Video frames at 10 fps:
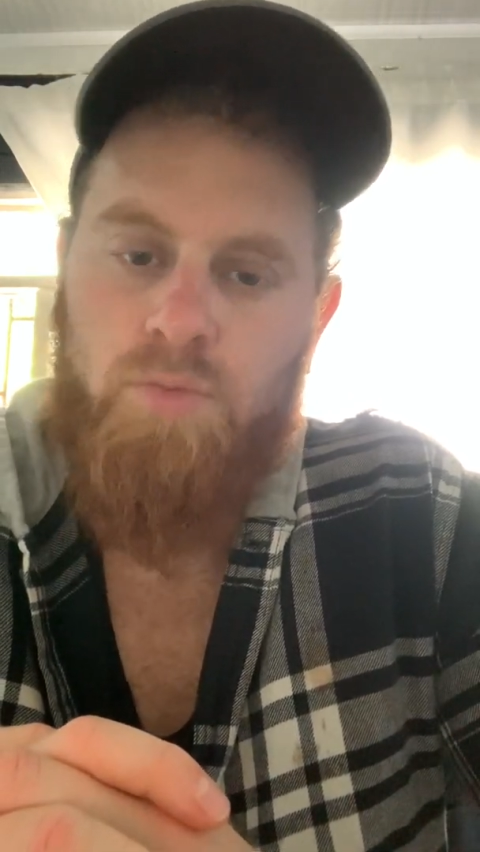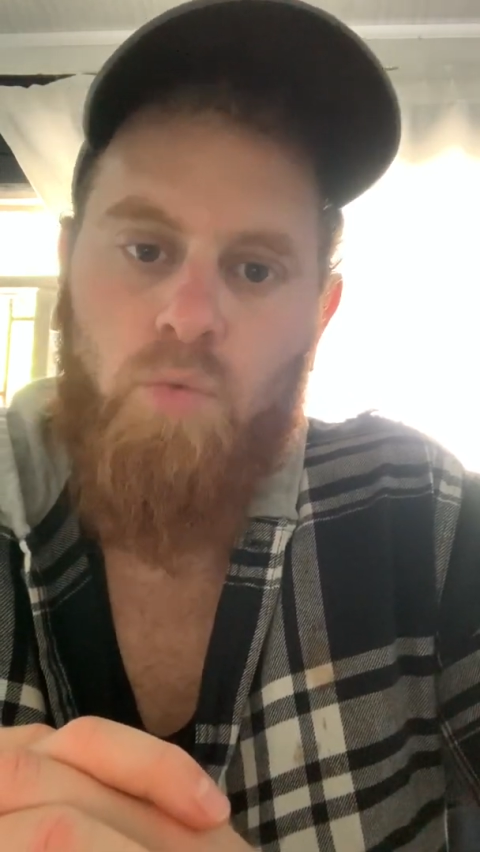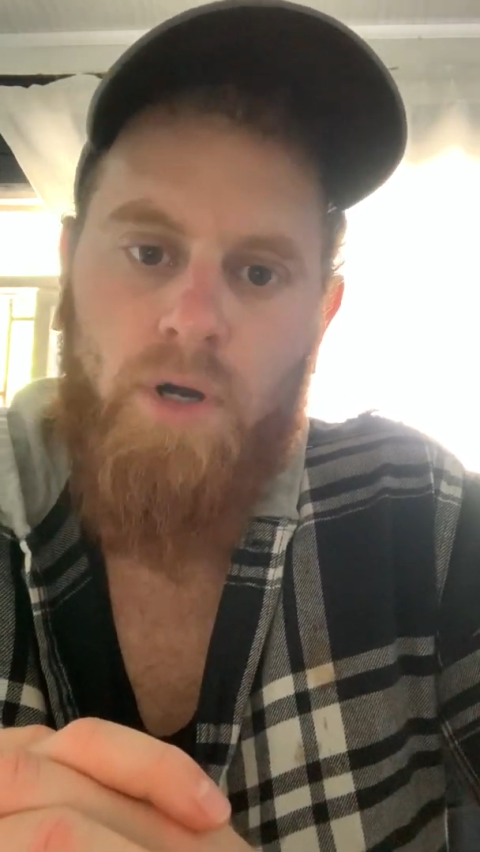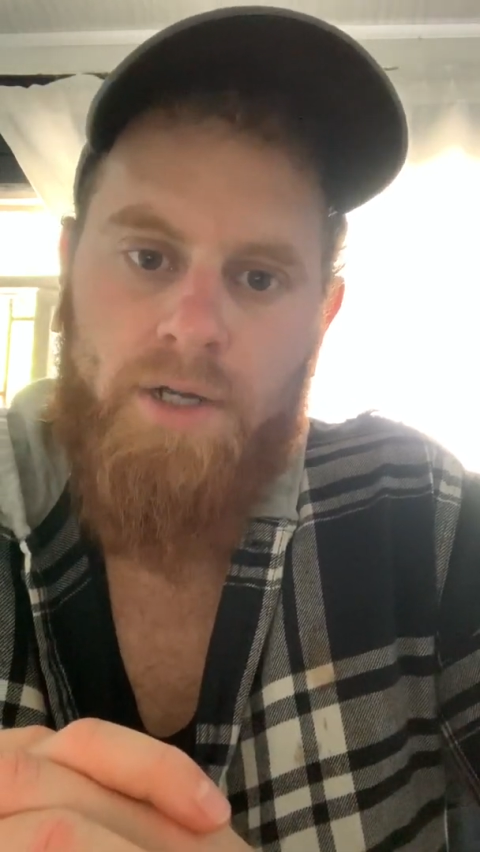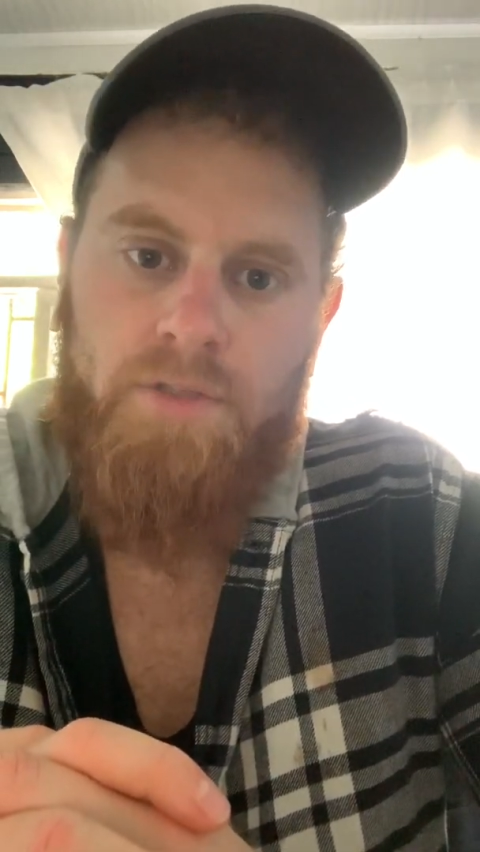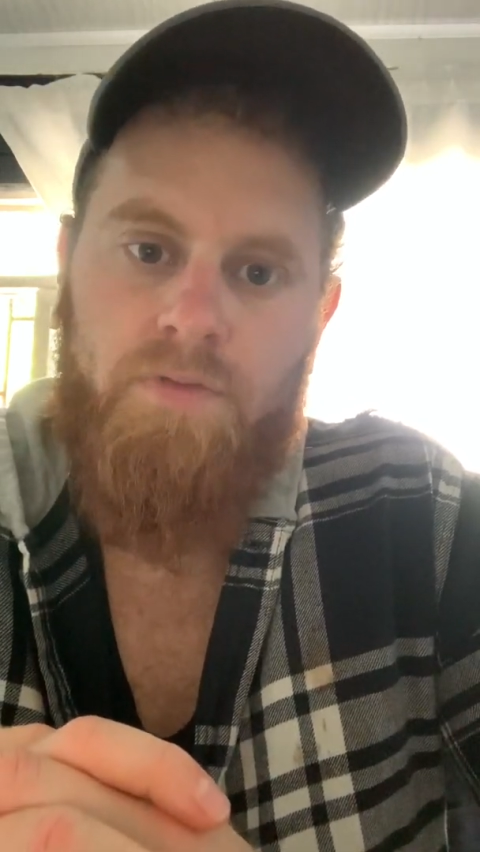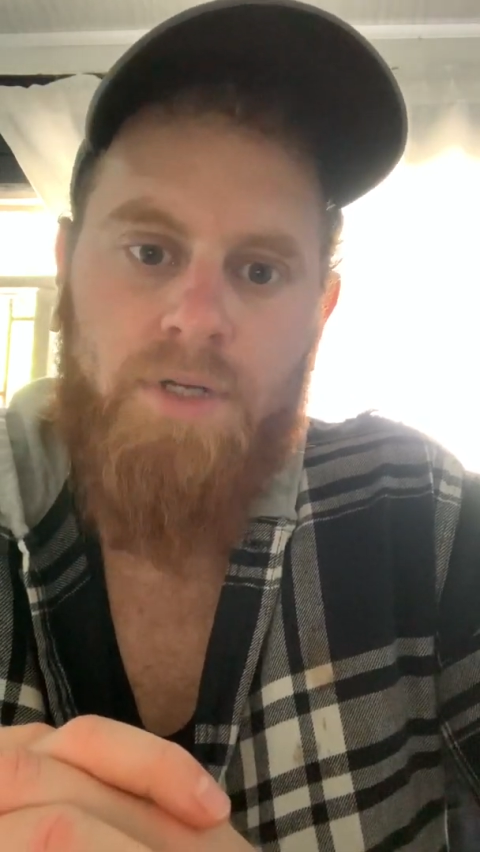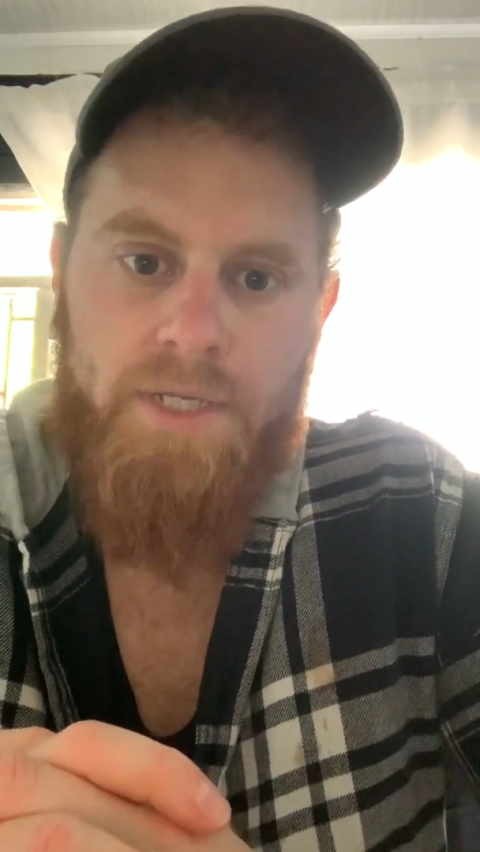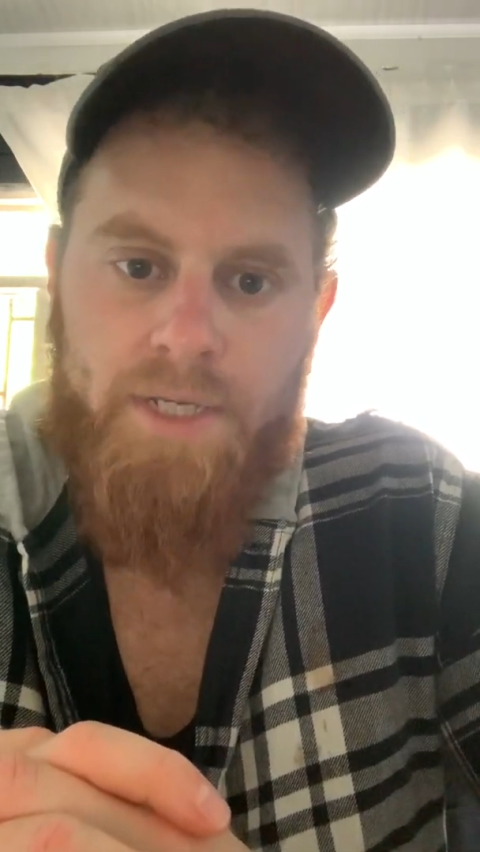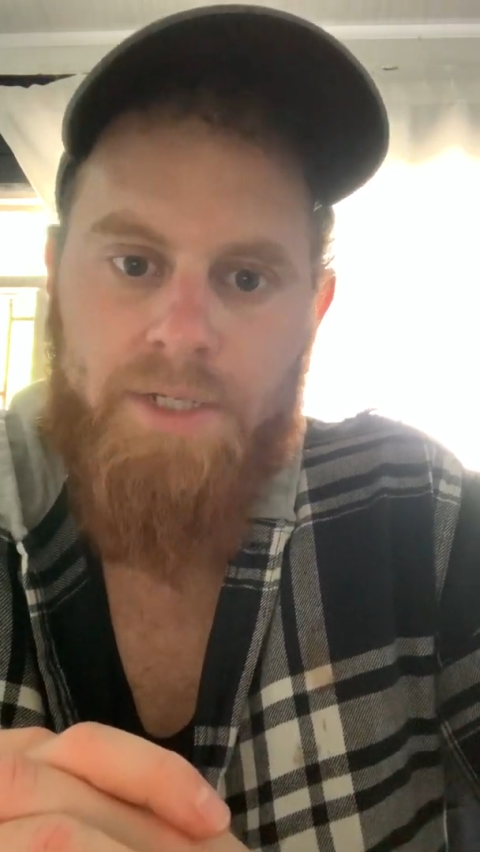worked for
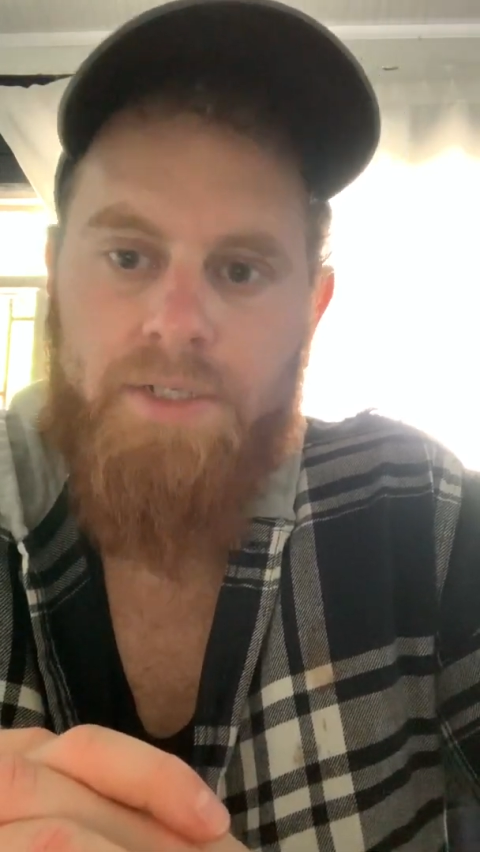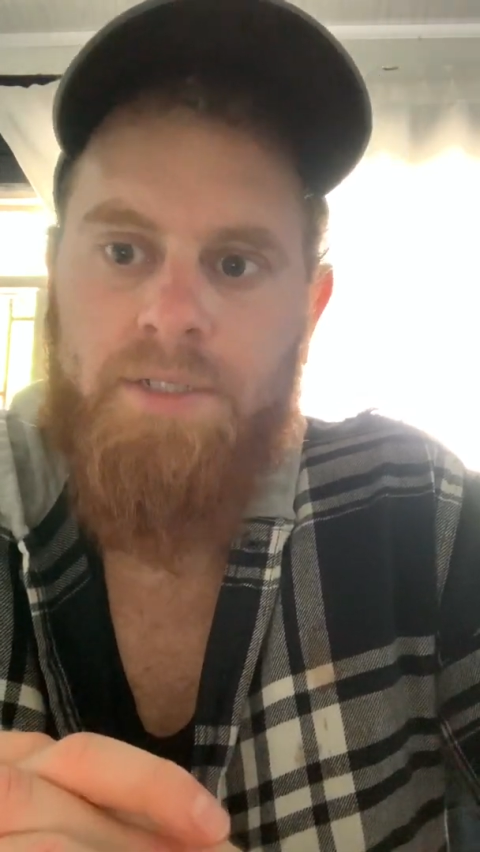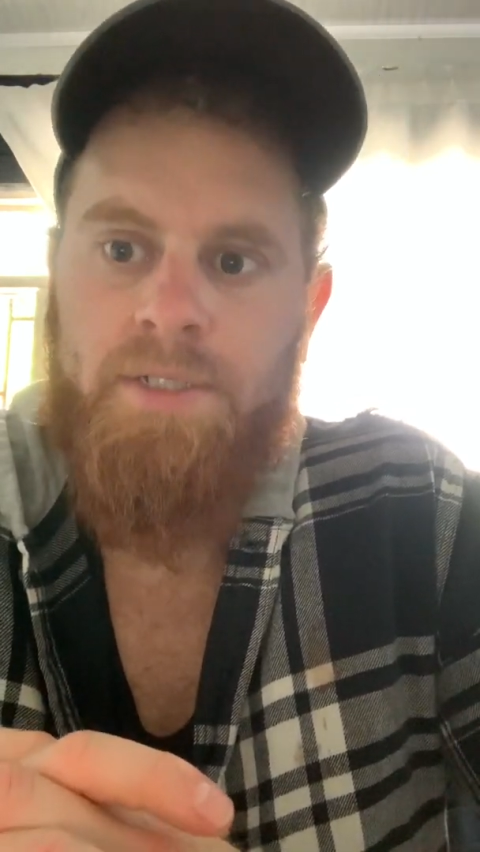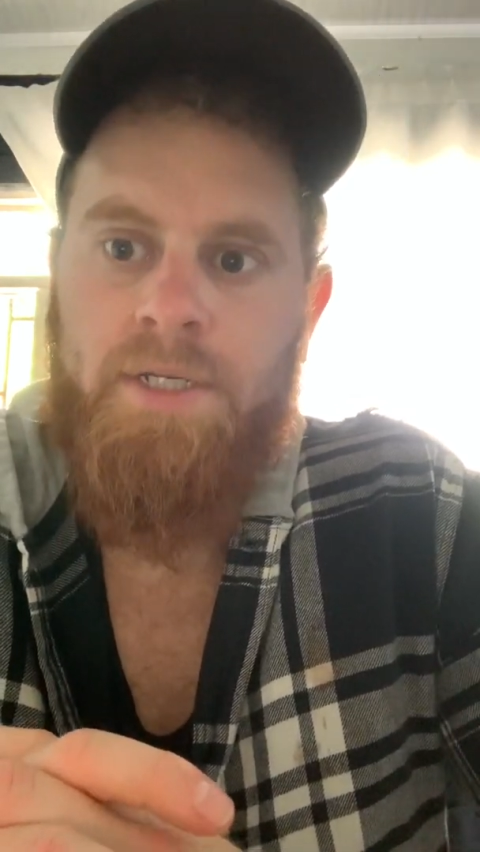years